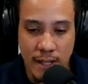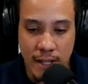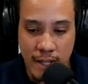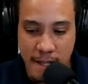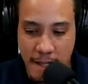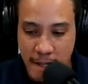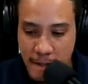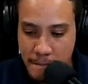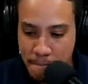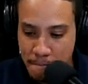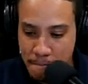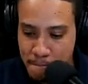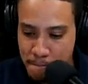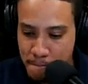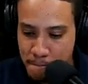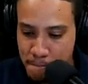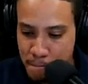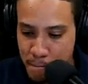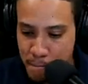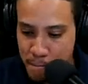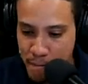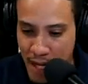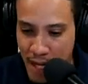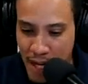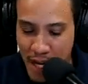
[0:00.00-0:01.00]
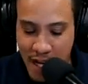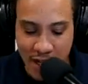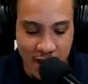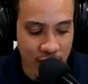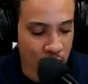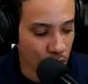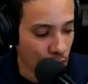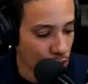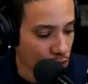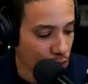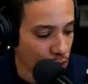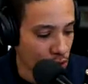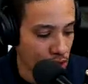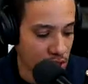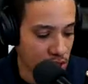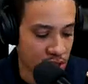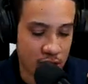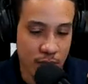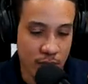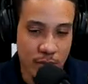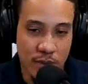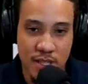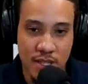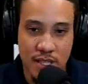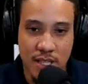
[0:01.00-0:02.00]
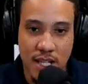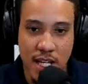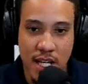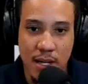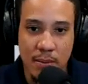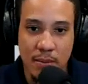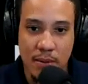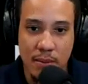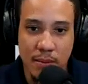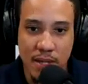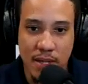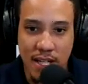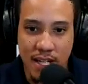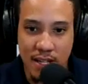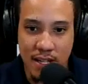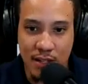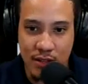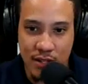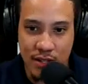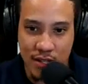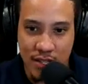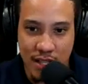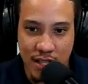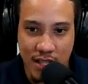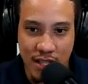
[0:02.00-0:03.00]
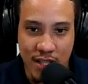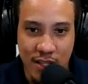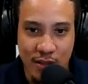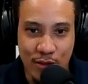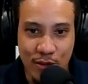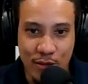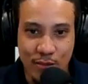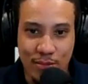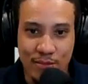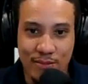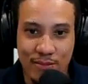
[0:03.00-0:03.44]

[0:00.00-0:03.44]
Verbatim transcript: Um, I don't know the gentleman's name, but we had a little study group